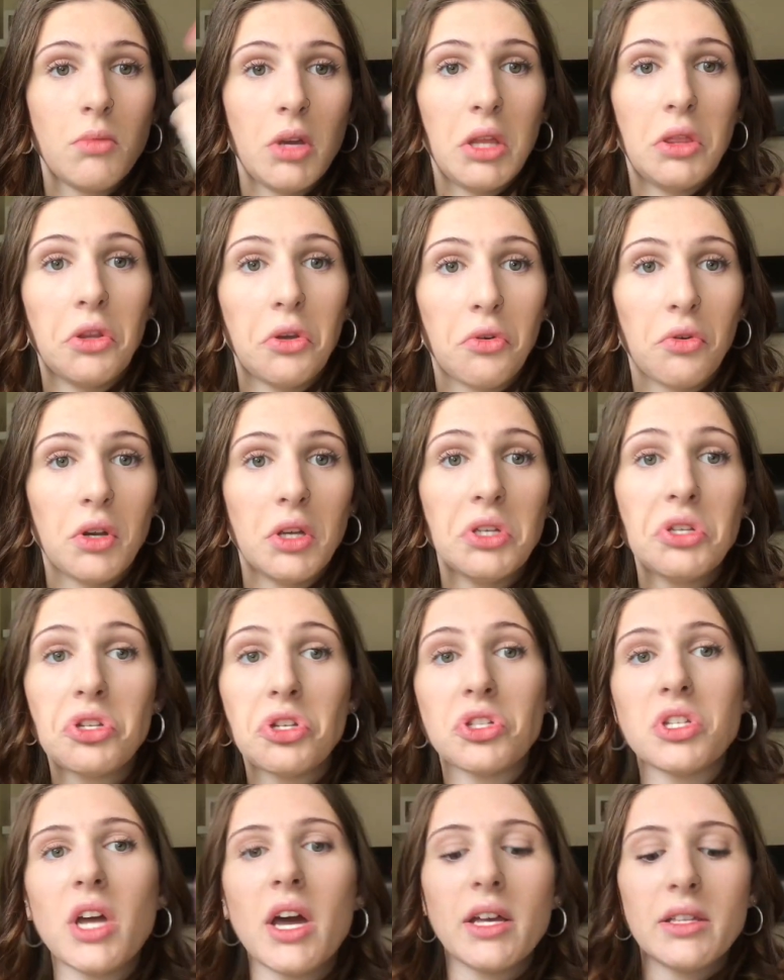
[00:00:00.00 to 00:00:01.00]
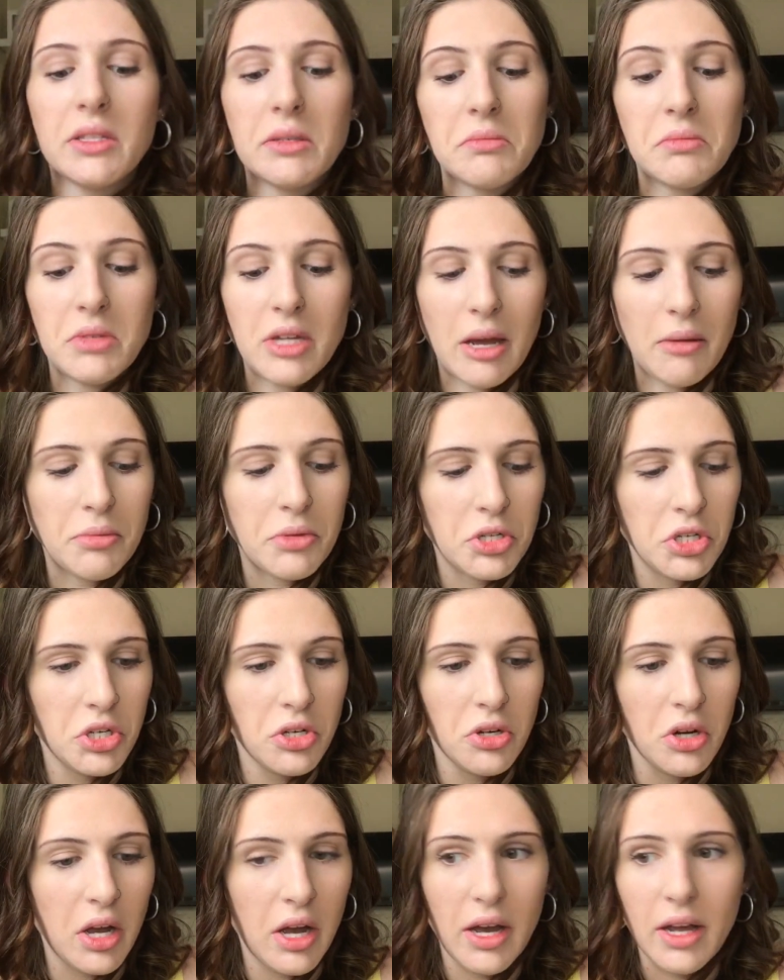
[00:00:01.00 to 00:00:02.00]
in the crease just to add some depth
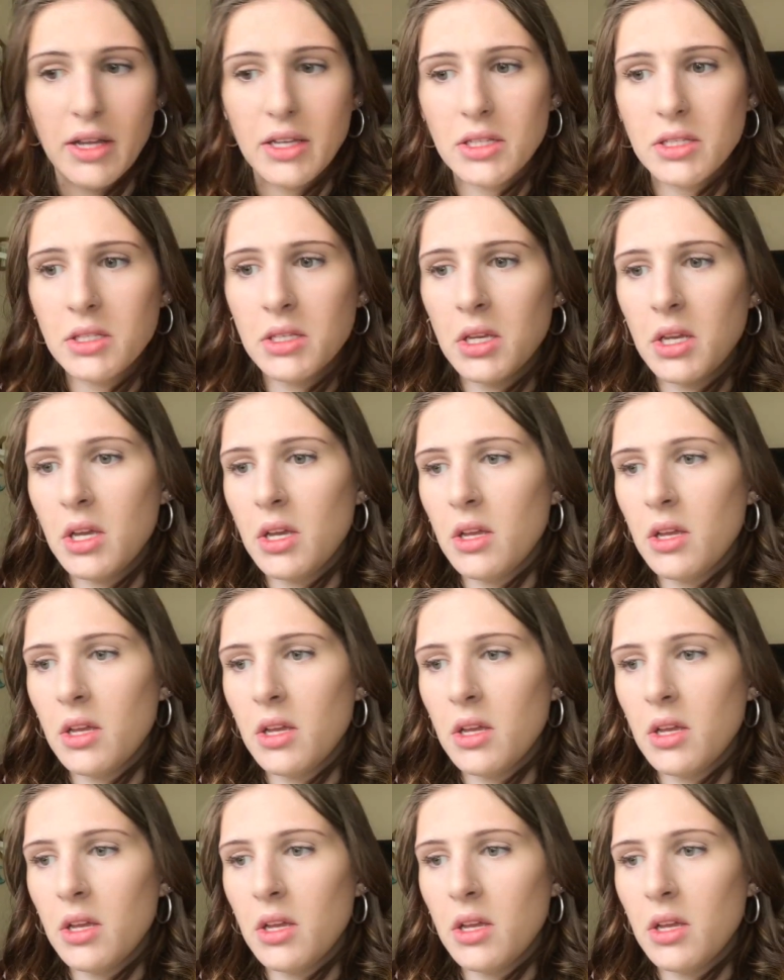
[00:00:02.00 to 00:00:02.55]
to your eyes.